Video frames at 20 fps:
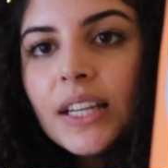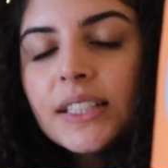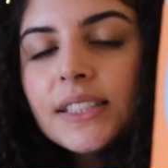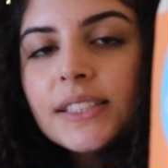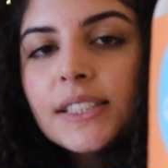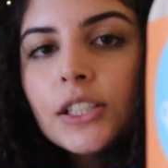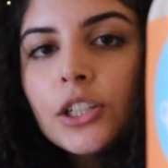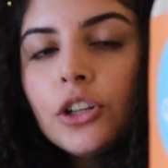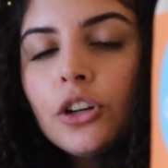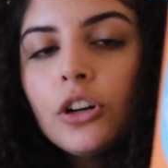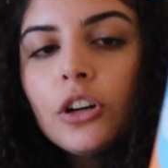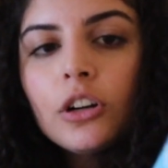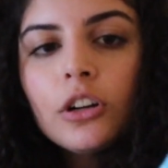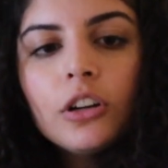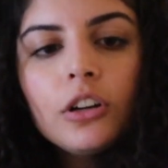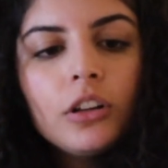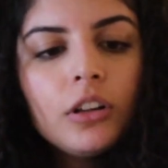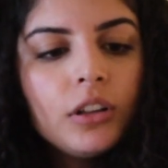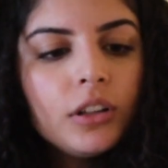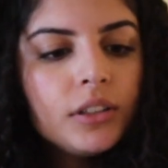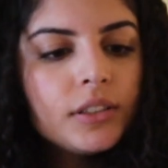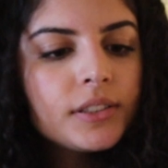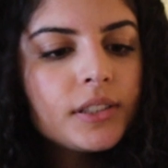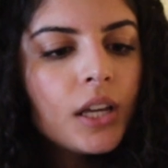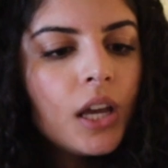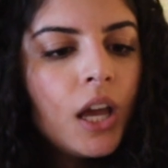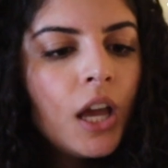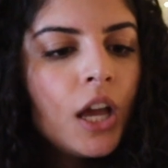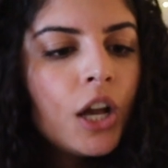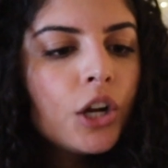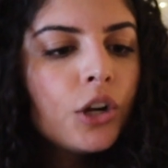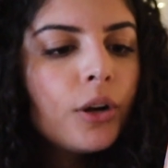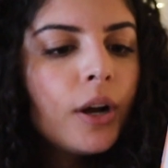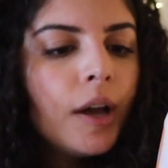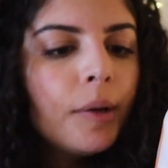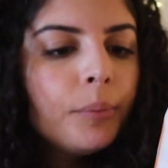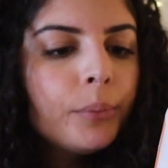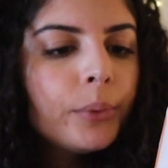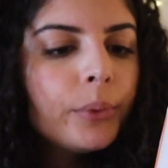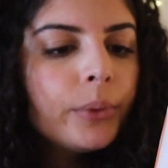It's the Curls
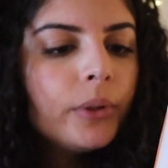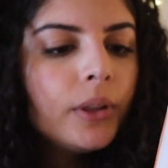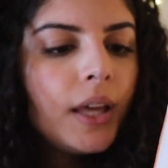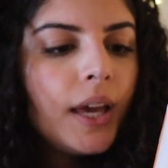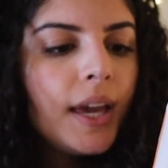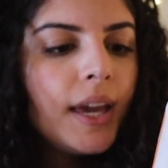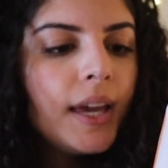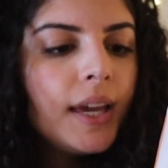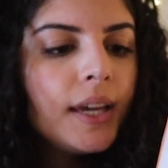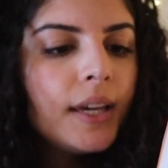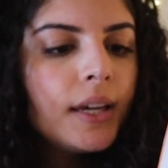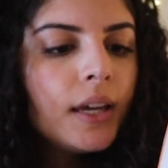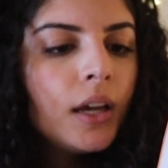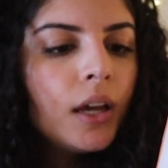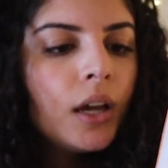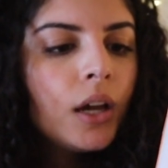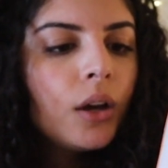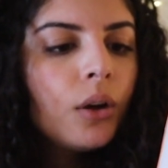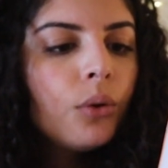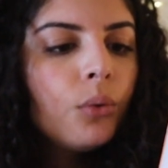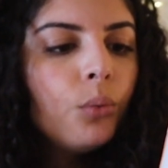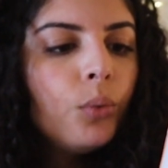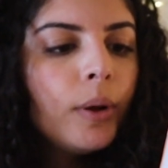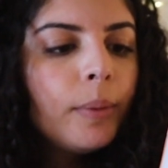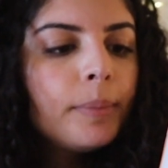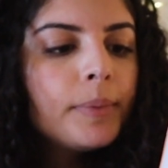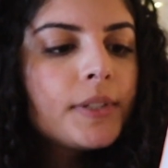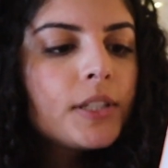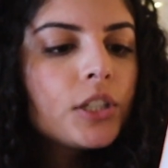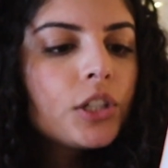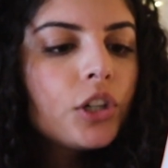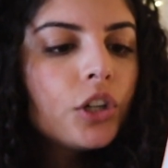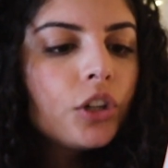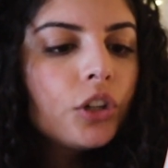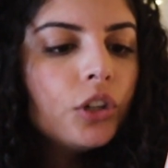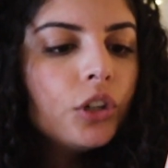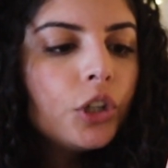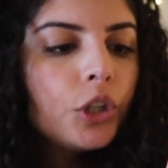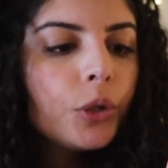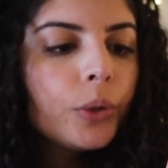Creme Brulee Whipped
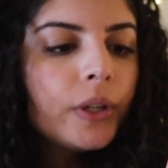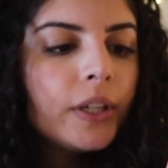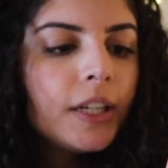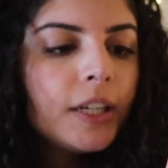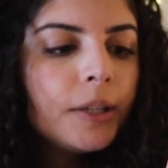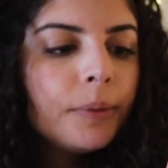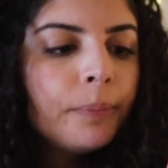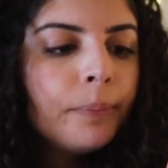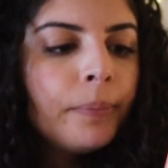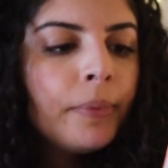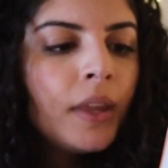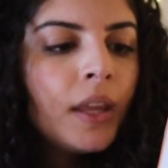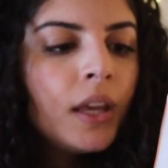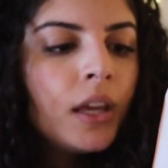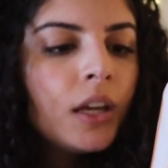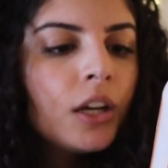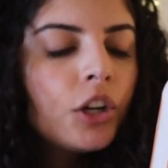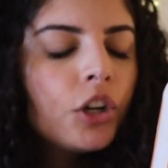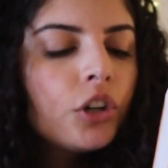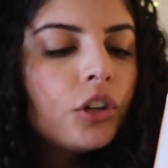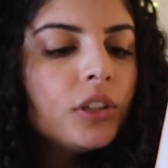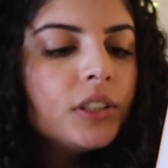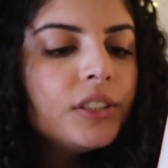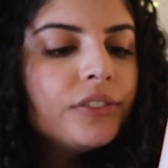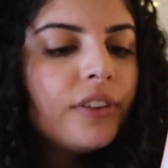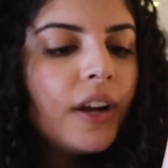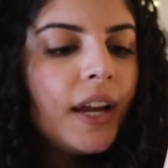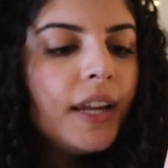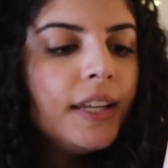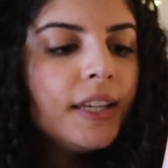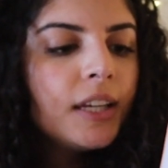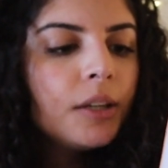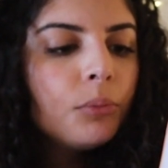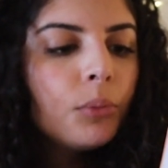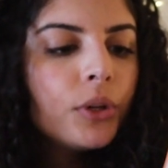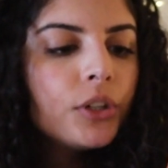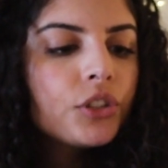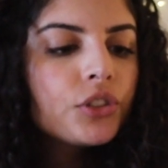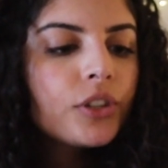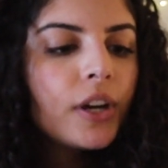Curl Cream. Curl defining
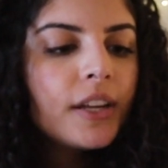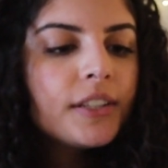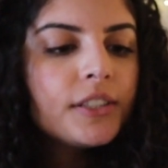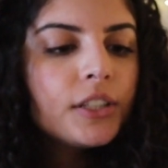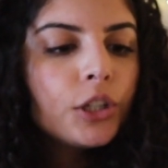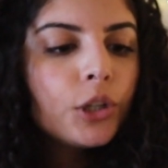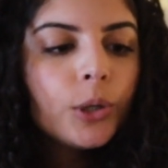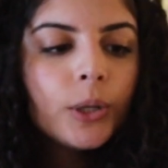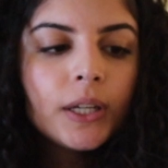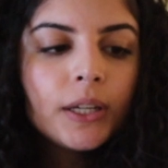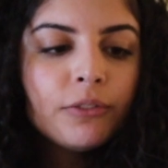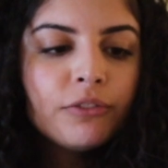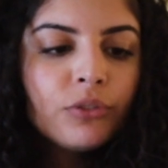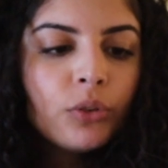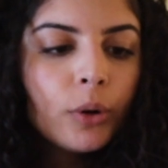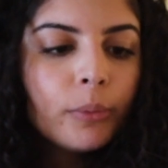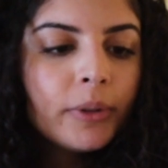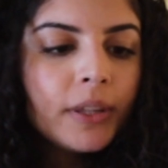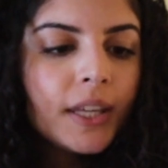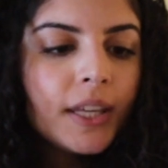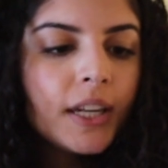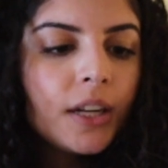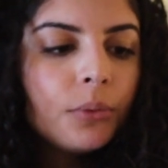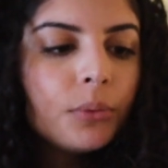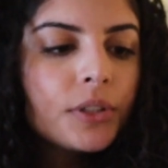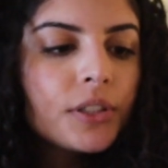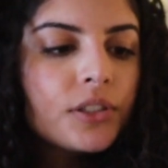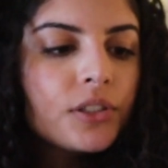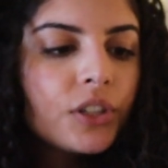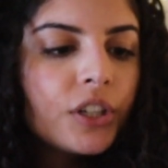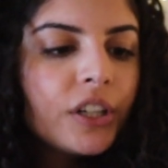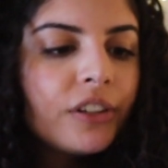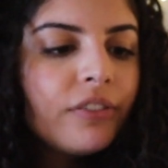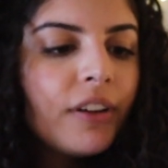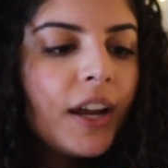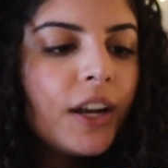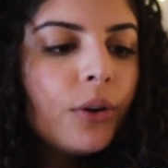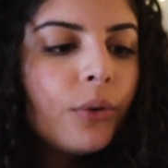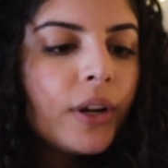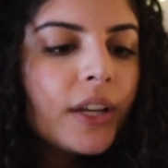and moisturizing cream formulated with
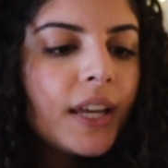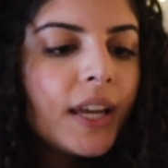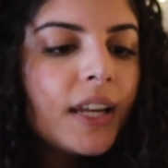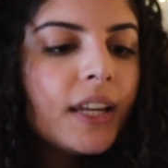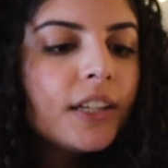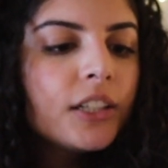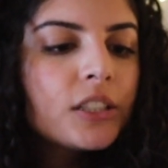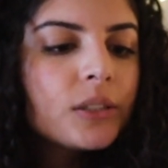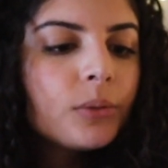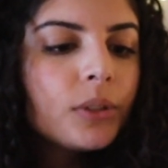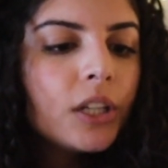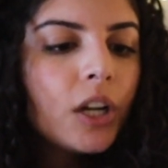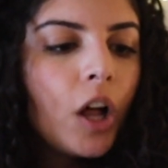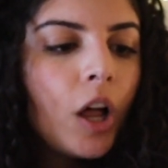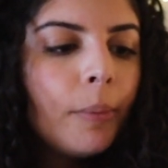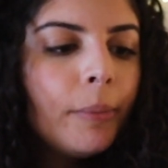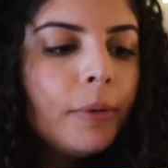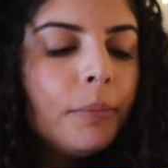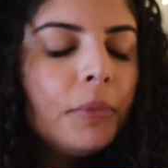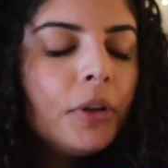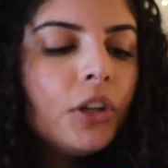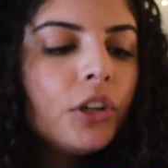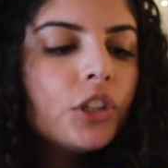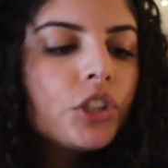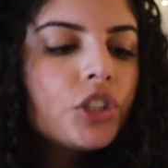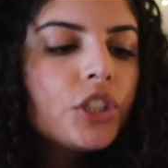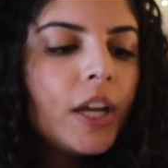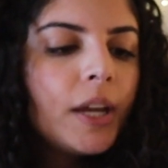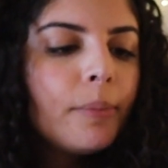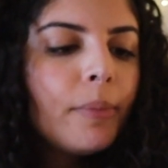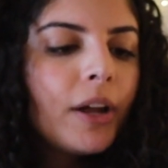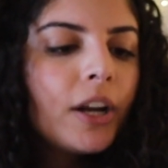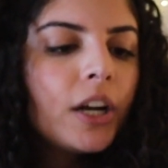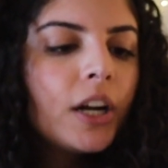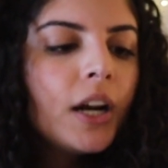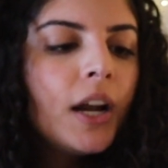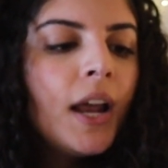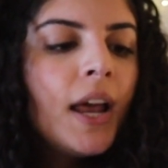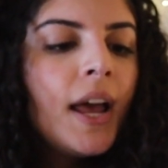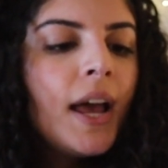certified organic sweet almond milk, shea
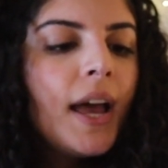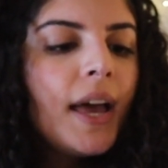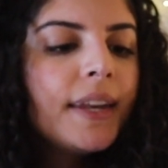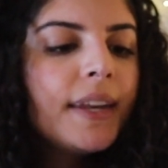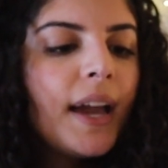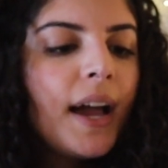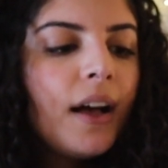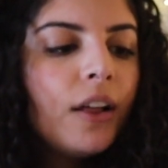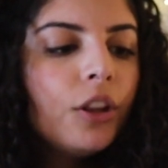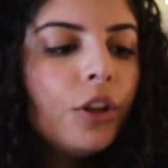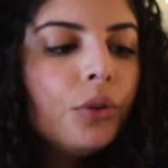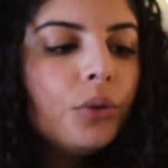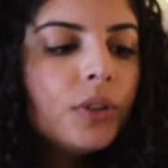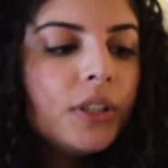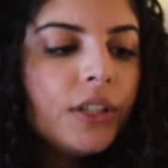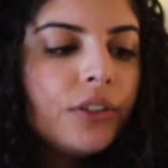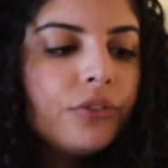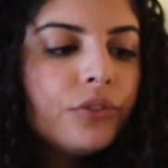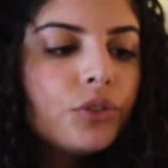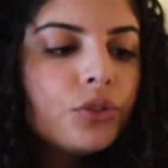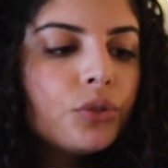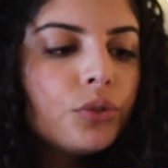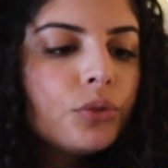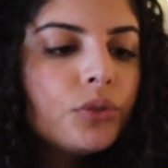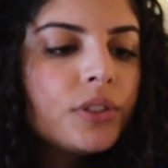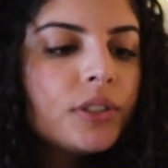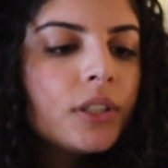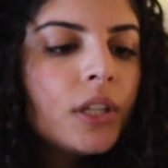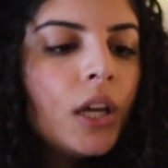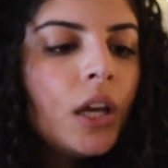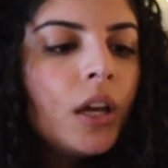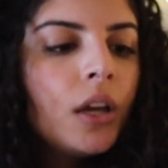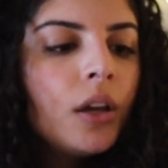butter, and aloe leaf juice.